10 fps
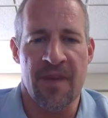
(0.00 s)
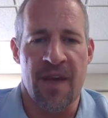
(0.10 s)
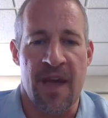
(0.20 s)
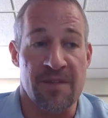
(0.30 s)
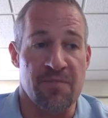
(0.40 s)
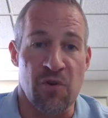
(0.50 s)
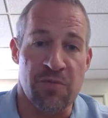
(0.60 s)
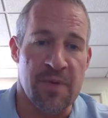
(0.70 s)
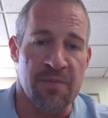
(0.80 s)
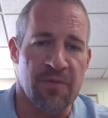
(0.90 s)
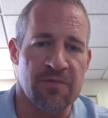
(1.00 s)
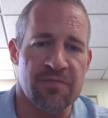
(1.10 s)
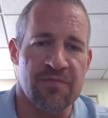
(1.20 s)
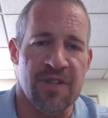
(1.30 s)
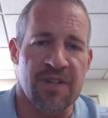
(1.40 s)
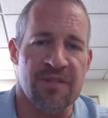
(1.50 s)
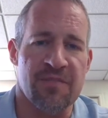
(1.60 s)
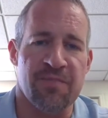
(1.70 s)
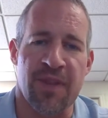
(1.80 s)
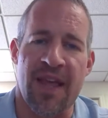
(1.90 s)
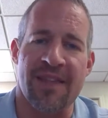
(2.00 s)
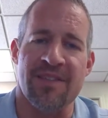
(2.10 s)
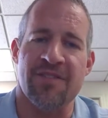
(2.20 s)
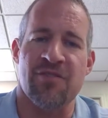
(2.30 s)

As most people, didn't plan this